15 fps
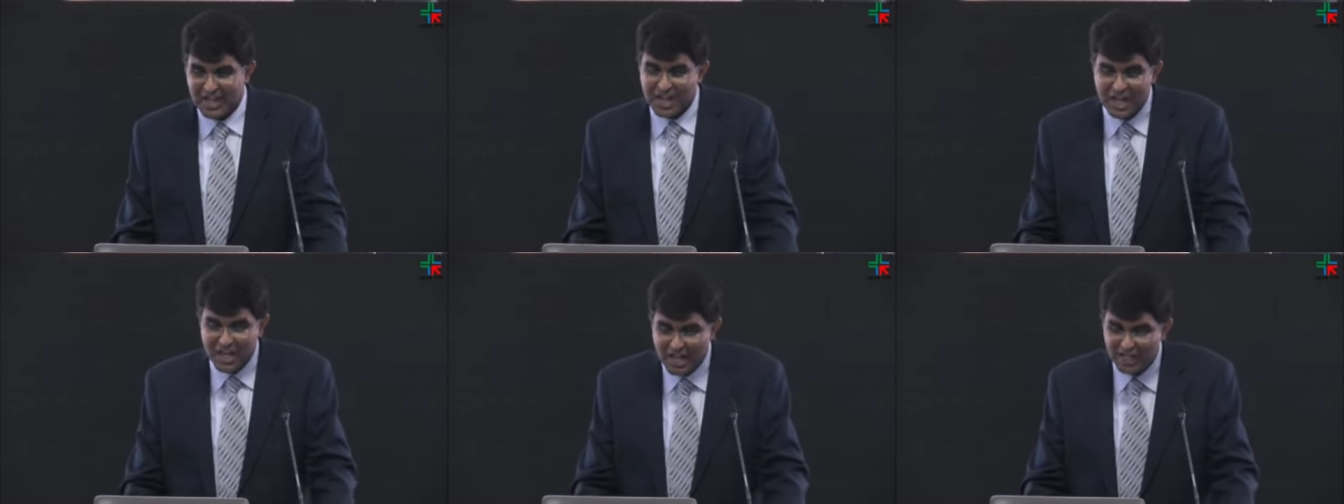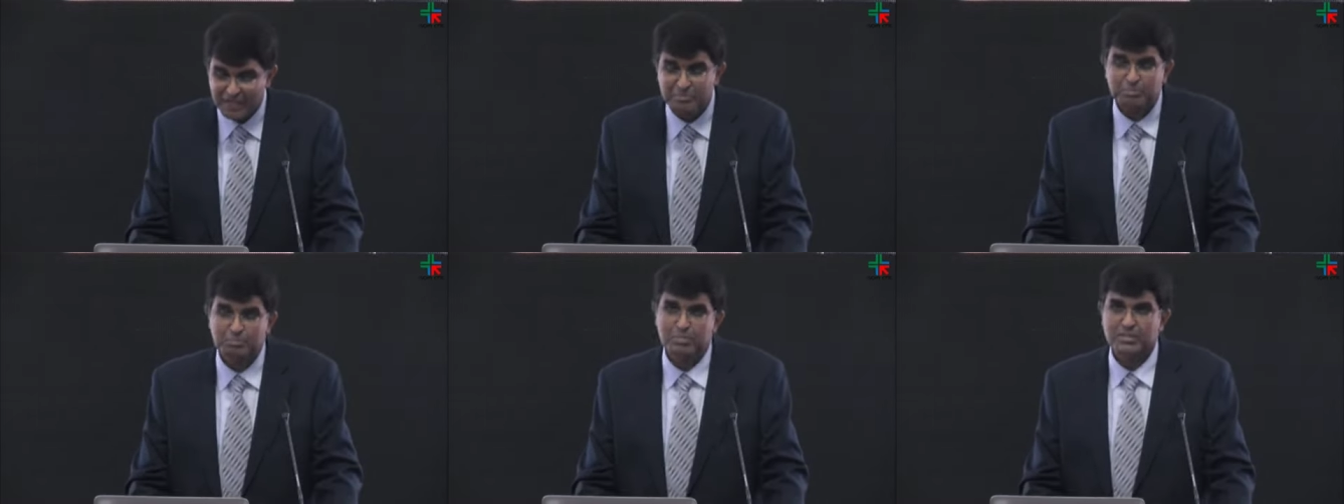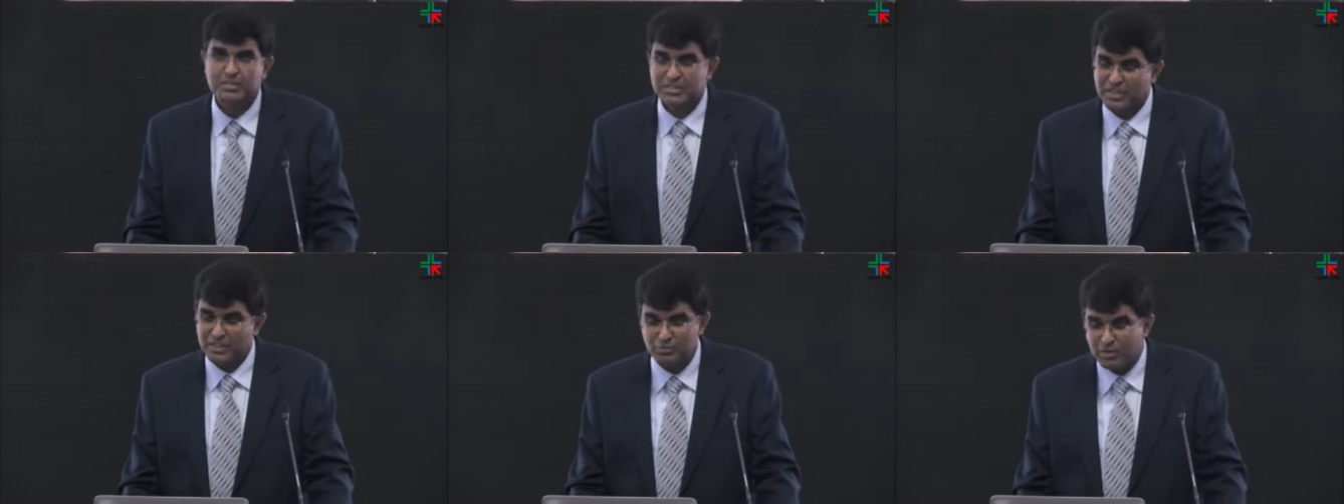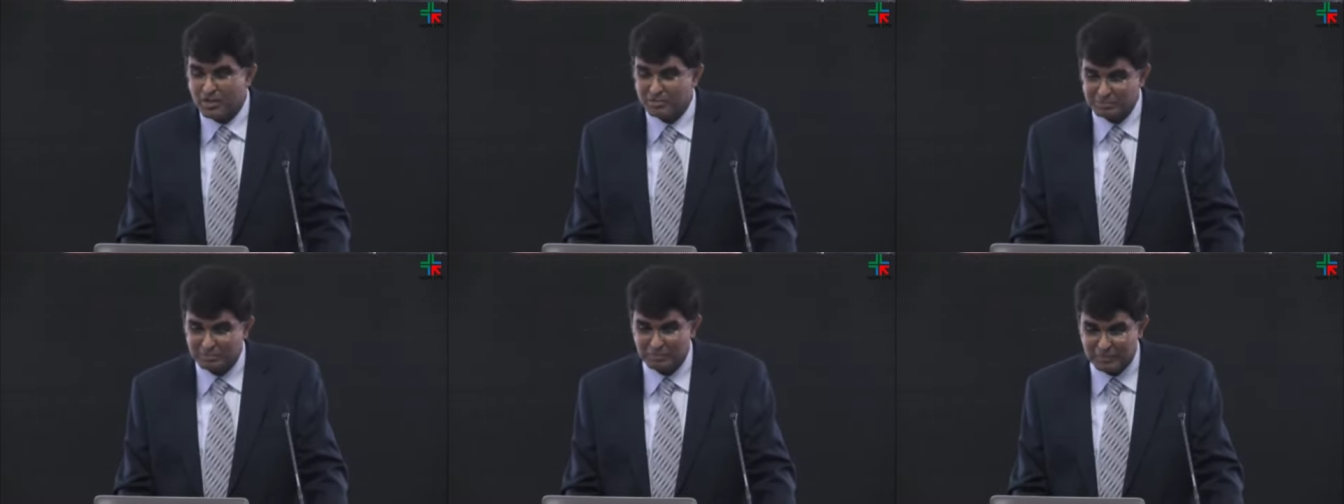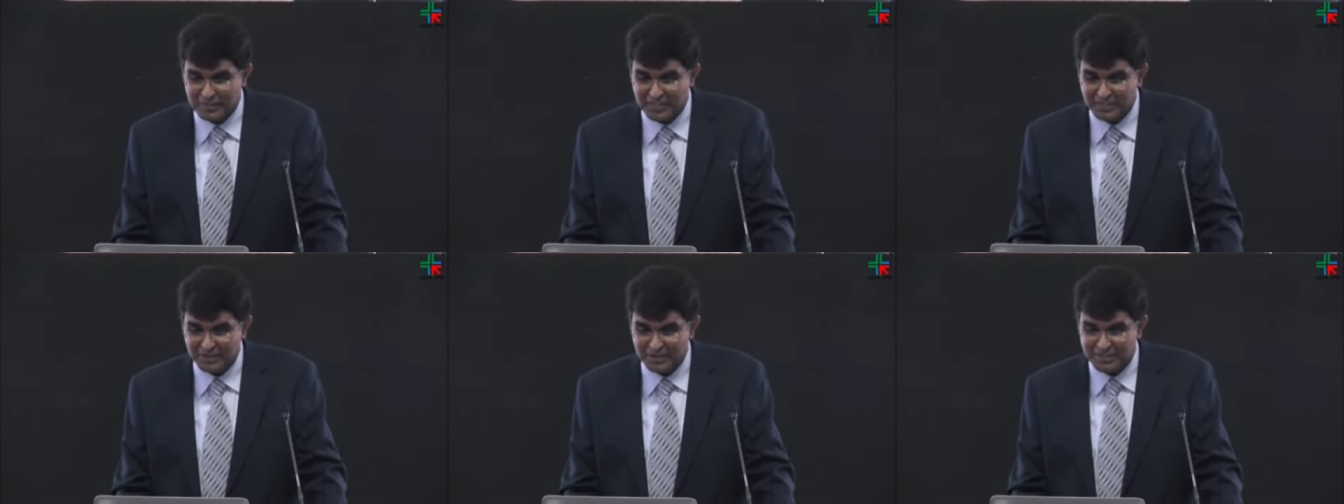I personally would not
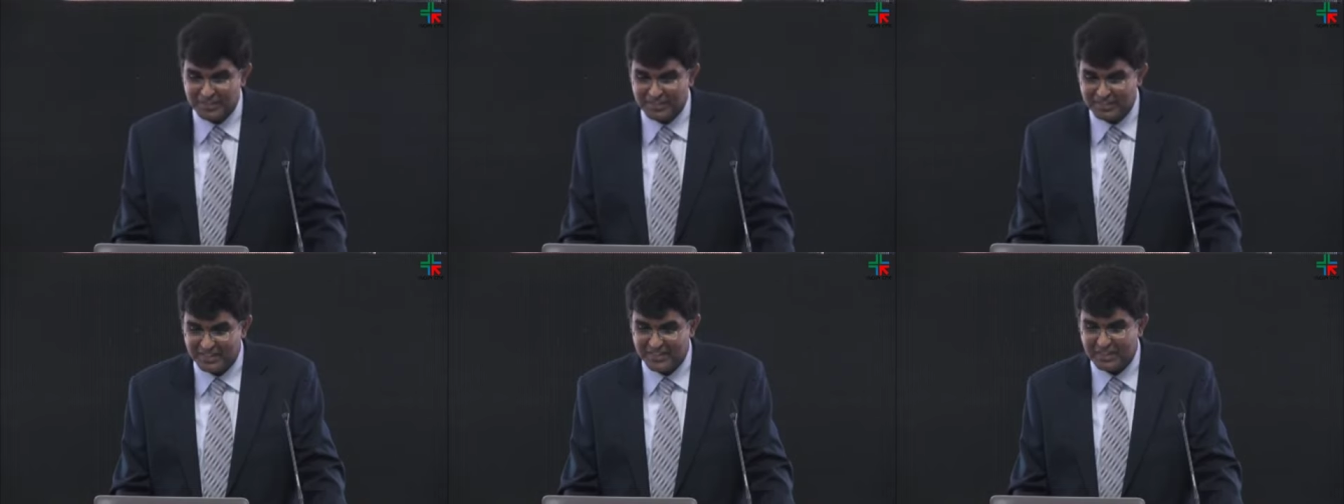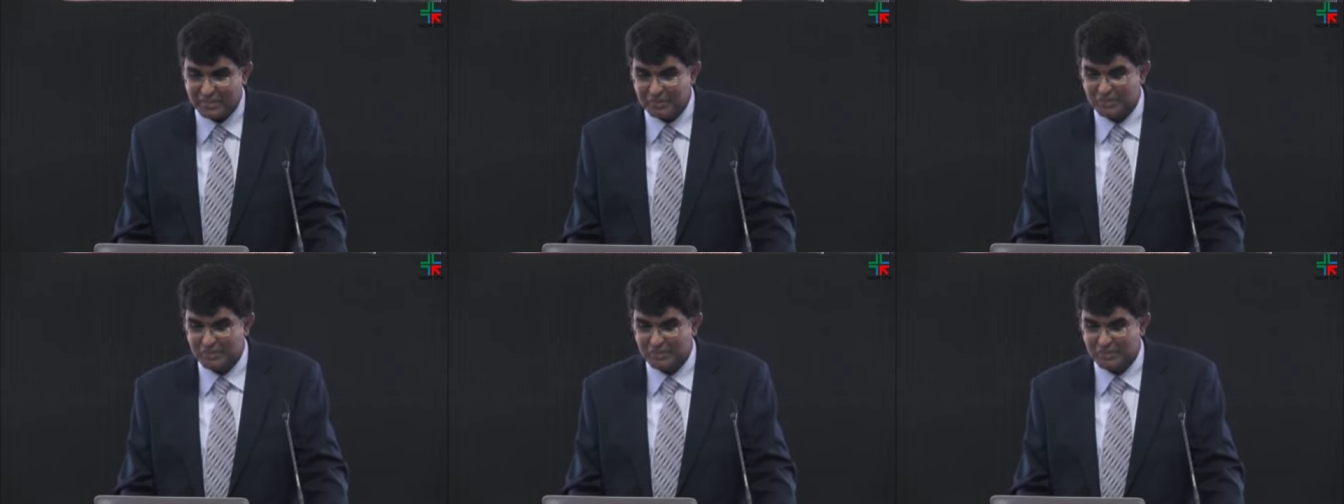make a U-turn here.